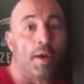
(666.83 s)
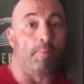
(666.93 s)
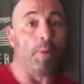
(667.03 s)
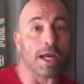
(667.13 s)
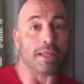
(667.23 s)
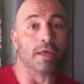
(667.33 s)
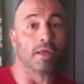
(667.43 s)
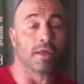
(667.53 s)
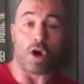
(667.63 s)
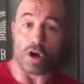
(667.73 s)
But
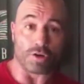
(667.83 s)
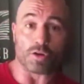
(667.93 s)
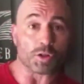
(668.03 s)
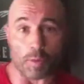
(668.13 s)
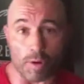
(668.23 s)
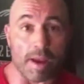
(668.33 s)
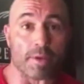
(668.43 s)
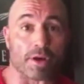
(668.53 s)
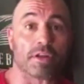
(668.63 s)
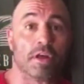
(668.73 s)
under those
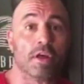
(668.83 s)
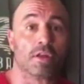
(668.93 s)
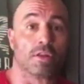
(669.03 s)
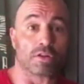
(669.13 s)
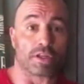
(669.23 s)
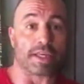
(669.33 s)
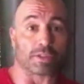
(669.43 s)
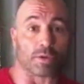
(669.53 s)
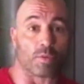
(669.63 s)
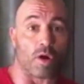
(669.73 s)
parameters, those kicks
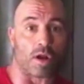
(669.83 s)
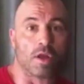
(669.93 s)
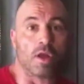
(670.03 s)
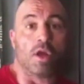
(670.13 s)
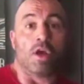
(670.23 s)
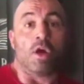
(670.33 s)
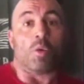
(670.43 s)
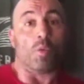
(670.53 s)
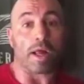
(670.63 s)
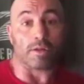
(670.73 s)
would work.
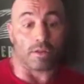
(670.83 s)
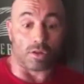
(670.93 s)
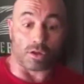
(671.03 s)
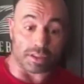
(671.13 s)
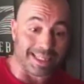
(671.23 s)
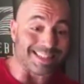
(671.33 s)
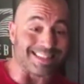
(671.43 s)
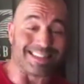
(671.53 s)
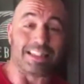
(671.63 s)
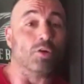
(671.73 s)
Well, those kicks
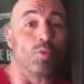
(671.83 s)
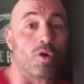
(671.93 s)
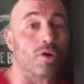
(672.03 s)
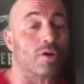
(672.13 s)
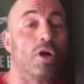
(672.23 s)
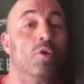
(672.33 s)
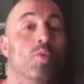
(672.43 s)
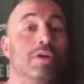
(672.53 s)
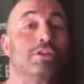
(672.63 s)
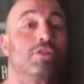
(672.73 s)
still work
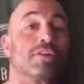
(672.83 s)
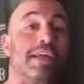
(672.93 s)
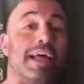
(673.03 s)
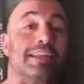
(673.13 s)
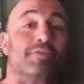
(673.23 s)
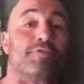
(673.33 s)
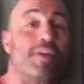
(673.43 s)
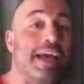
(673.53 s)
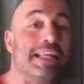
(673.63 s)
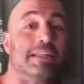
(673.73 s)
once you learn how to
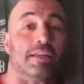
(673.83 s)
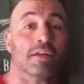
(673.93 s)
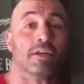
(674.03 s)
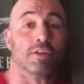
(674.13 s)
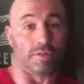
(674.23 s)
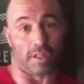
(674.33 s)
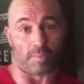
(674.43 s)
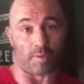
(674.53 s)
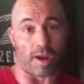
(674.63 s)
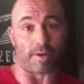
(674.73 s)
defend those other
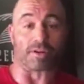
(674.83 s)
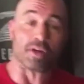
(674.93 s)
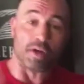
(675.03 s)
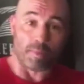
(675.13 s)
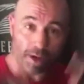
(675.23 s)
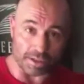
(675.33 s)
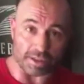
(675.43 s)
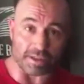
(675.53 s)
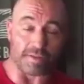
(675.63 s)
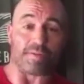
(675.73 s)
parameters. Punches
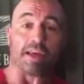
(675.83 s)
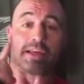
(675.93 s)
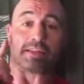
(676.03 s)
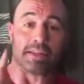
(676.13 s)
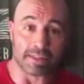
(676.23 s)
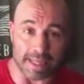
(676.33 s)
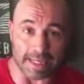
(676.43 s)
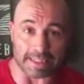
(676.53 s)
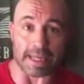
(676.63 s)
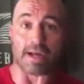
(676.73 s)
to the face,
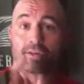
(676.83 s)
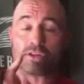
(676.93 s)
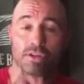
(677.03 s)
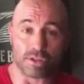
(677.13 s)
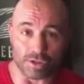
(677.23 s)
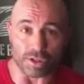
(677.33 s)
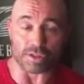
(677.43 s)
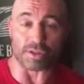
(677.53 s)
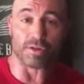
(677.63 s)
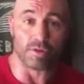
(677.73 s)
takedowns,
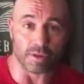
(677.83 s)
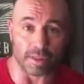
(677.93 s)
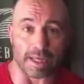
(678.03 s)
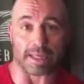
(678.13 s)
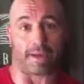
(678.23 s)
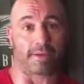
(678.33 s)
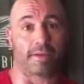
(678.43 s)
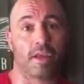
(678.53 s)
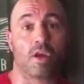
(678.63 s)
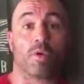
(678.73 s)
jiu-jitsu, leg kicks.
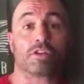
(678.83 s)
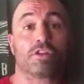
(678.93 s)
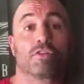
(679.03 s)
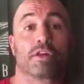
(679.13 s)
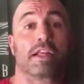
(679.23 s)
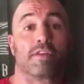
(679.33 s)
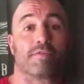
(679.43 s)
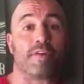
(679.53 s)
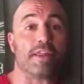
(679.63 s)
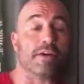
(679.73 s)
Once you learn how to
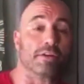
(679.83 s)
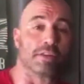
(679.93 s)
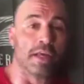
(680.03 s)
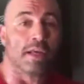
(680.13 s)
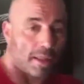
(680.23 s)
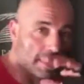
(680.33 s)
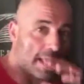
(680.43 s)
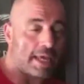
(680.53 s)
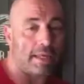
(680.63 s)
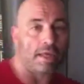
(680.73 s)
defend those,
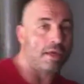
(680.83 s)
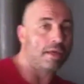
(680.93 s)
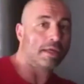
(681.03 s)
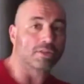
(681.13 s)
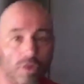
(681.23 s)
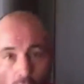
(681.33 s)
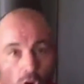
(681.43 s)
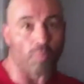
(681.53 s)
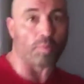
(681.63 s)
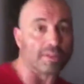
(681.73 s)
then it sort of
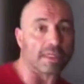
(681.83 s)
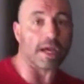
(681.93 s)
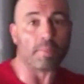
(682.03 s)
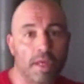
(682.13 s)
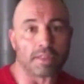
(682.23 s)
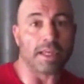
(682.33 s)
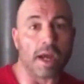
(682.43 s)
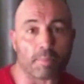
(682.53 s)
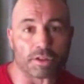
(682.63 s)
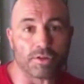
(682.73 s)
opens up the
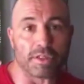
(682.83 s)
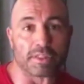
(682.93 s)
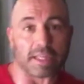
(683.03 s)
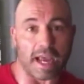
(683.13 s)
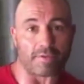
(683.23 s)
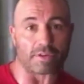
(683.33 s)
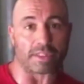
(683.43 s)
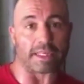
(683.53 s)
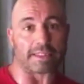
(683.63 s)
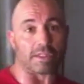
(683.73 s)
opportunities to have those
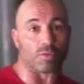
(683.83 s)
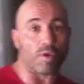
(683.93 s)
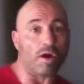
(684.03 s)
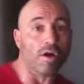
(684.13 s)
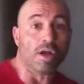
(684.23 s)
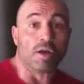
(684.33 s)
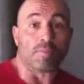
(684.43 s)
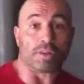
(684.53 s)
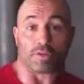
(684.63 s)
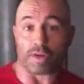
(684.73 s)
kicks in as well.
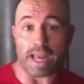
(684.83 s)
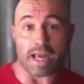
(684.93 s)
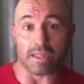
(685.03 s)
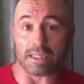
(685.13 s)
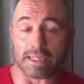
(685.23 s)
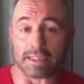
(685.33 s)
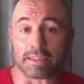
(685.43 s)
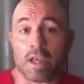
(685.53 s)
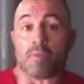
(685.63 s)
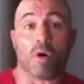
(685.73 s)
But the reality is,
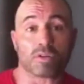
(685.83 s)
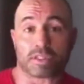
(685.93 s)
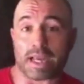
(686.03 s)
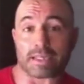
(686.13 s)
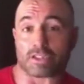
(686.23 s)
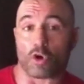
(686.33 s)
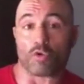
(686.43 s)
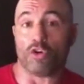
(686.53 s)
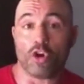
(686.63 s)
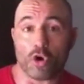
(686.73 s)
most guys
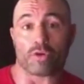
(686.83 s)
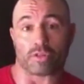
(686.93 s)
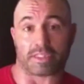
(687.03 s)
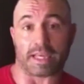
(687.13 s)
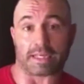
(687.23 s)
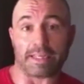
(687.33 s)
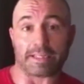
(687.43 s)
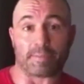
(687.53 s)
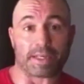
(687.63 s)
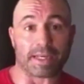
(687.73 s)
don't know those techniques
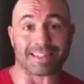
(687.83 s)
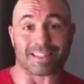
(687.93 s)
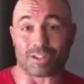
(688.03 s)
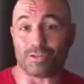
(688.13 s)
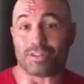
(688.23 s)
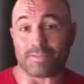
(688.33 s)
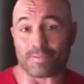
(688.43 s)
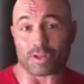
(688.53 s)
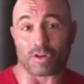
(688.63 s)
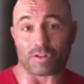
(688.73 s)
because it's too
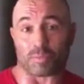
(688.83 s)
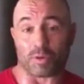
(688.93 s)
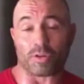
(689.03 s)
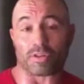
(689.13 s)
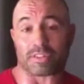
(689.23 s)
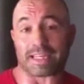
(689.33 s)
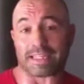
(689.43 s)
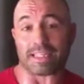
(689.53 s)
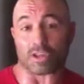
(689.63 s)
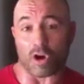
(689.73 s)
difficult to pull those
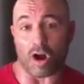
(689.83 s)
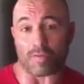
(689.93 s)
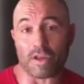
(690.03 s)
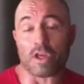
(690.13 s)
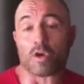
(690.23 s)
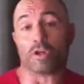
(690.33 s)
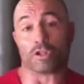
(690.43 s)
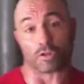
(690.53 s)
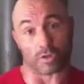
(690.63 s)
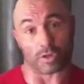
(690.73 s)
techniques off when you're
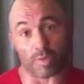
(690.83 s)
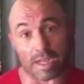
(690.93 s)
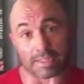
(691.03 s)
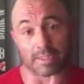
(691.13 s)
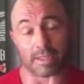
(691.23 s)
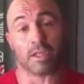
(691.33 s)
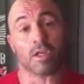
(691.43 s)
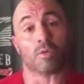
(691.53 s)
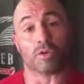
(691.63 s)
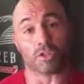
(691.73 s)
learning wrestling,
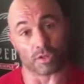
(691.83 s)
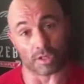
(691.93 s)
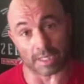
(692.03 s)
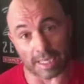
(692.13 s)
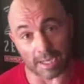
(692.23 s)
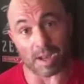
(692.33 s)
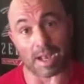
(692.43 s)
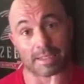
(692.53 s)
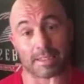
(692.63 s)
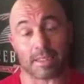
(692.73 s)
when you're learning
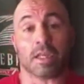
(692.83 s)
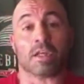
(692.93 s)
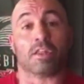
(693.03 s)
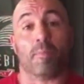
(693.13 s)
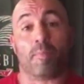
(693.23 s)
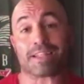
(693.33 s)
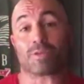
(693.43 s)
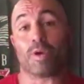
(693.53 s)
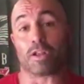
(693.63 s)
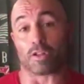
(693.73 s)
kickboxing. The best
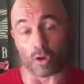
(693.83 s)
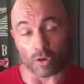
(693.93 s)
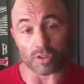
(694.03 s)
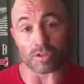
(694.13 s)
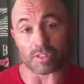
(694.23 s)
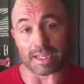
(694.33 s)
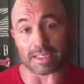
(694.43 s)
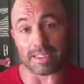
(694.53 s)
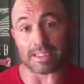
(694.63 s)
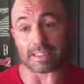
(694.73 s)
way to learn those
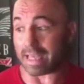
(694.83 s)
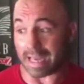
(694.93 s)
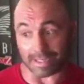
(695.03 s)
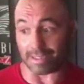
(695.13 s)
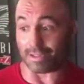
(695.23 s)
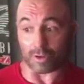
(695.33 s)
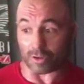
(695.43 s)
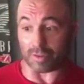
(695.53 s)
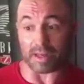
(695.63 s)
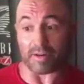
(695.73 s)
techniques is actually to learn
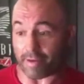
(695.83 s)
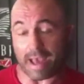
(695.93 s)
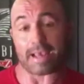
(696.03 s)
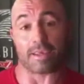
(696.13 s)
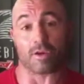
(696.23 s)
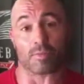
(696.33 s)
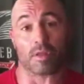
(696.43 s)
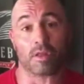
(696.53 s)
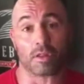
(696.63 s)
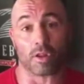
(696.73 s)
them in a vacuum.
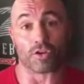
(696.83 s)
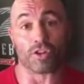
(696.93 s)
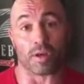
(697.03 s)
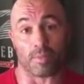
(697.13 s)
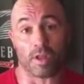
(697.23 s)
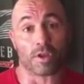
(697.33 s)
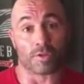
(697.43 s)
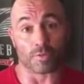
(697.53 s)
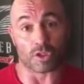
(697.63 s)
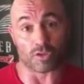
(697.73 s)
Learn them
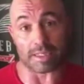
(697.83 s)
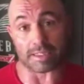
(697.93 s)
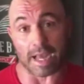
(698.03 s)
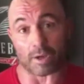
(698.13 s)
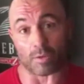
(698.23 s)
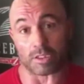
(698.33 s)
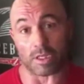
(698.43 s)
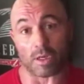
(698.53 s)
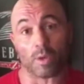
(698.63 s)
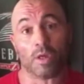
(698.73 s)
through straight
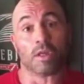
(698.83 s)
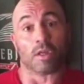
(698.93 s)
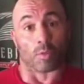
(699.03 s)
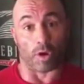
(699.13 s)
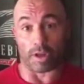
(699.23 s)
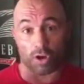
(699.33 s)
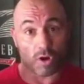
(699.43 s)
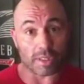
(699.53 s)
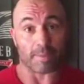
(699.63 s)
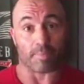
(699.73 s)
Taekwondo, where you
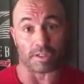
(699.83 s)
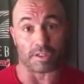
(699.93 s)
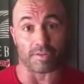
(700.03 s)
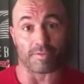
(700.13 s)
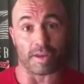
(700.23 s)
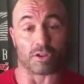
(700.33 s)
don't get punched in the face.